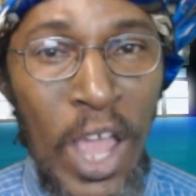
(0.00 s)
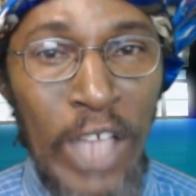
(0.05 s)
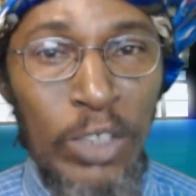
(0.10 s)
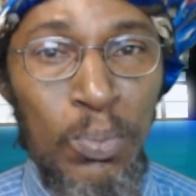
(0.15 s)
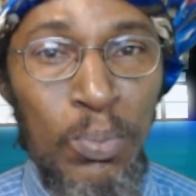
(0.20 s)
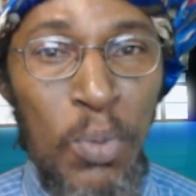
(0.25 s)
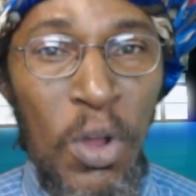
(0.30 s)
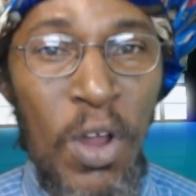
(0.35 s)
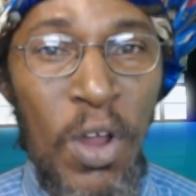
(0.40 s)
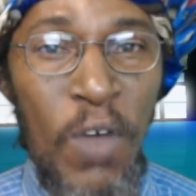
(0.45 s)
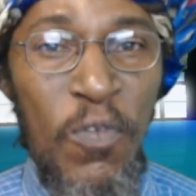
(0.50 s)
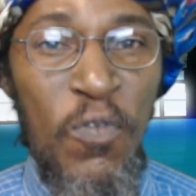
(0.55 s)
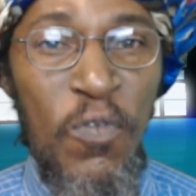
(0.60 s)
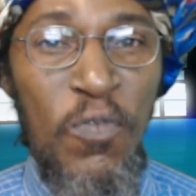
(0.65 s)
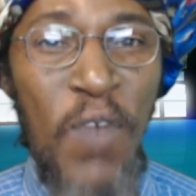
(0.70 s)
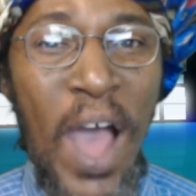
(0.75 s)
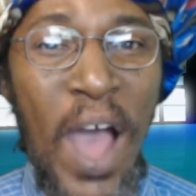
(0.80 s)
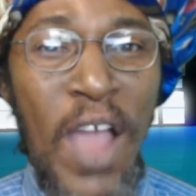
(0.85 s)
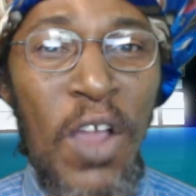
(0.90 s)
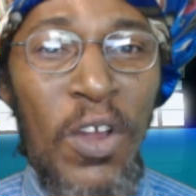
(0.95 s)
Hezbollah
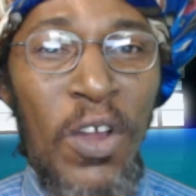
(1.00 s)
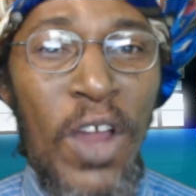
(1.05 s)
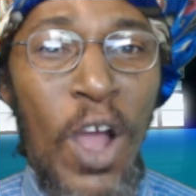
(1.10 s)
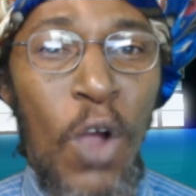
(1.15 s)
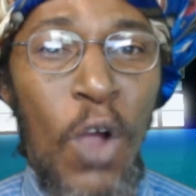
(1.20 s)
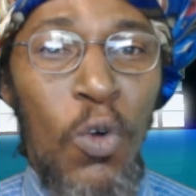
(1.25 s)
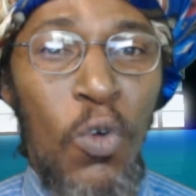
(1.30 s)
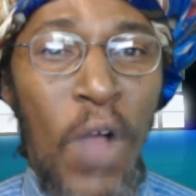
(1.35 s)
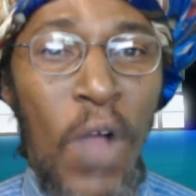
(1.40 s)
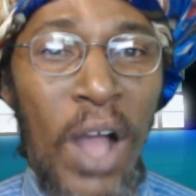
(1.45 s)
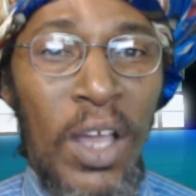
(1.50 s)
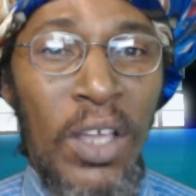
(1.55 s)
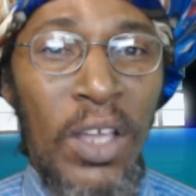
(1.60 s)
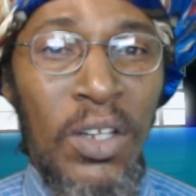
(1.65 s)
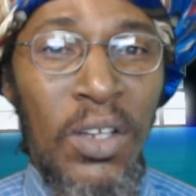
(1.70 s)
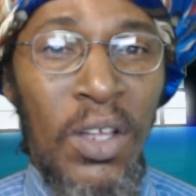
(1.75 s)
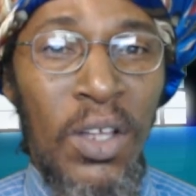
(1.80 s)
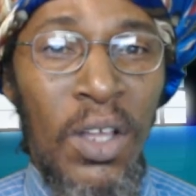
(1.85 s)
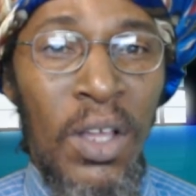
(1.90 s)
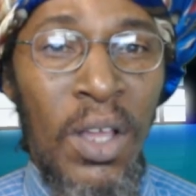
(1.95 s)
fired a
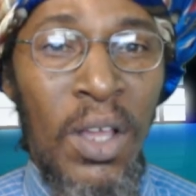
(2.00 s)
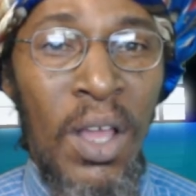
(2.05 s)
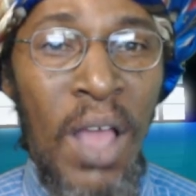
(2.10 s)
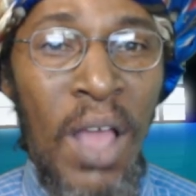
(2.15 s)
rocket